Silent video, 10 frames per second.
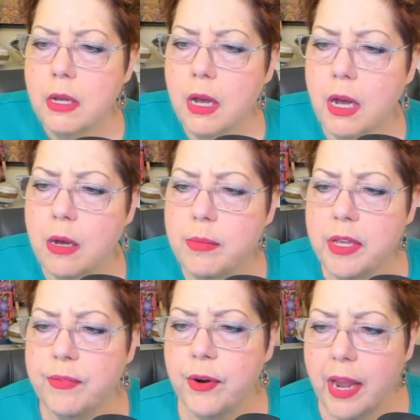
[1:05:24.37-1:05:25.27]

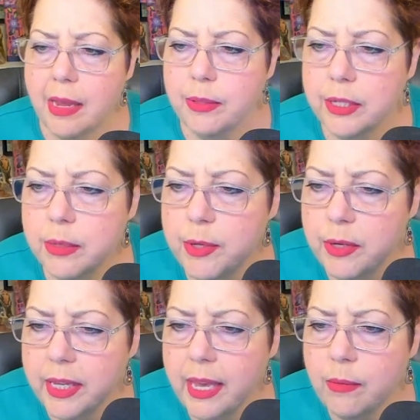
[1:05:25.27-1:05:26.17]
If you're able to
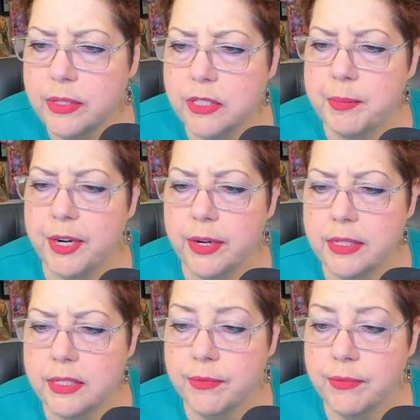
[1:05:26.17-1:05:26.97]
communicate with spirits,